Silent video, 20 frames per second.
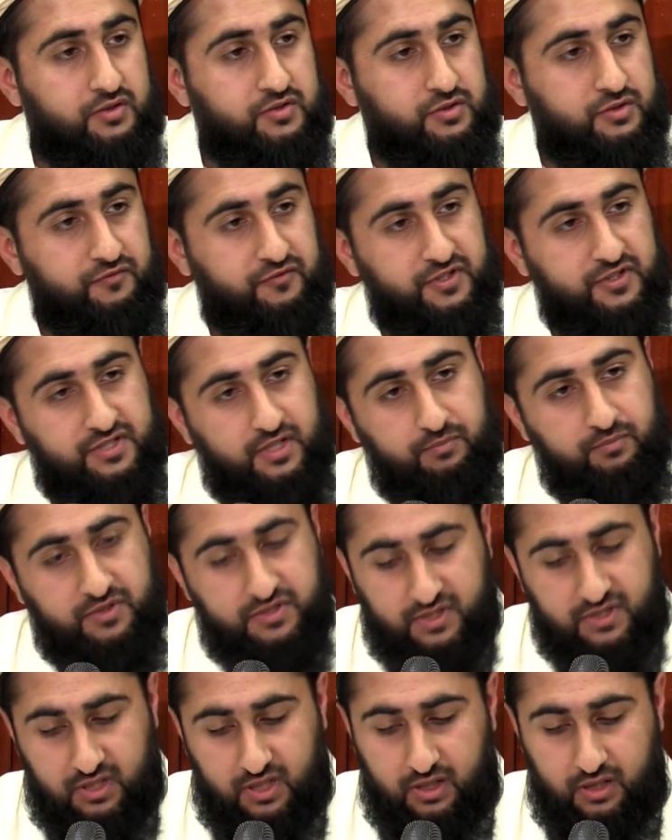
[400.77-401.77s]
So for example,
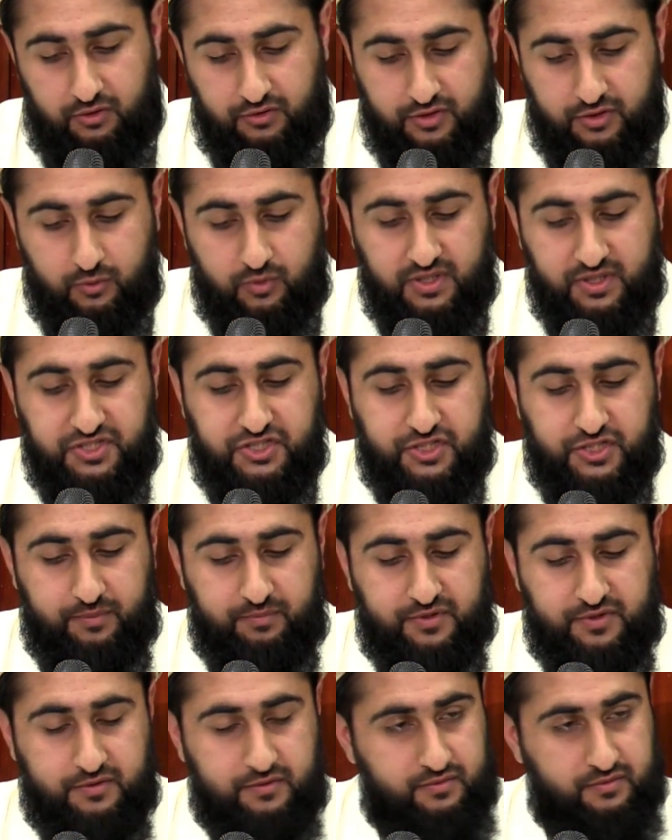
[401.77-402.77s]
salah, other
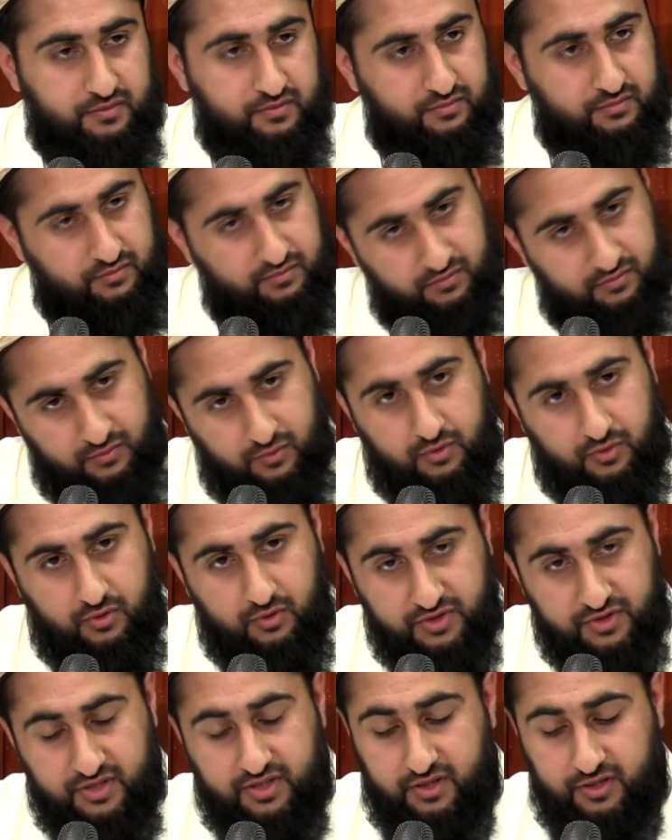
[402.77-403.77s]
worships,
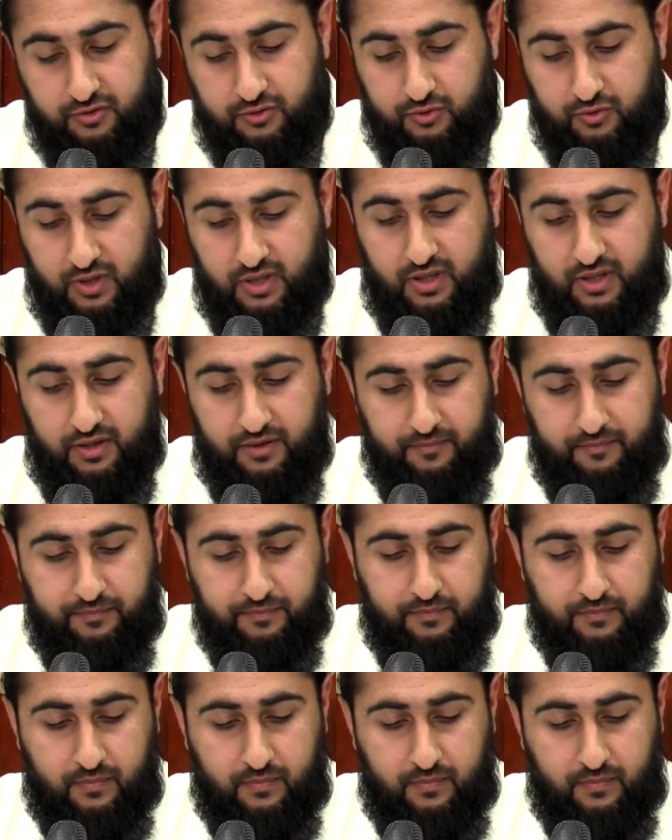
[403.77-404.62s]
other than dua,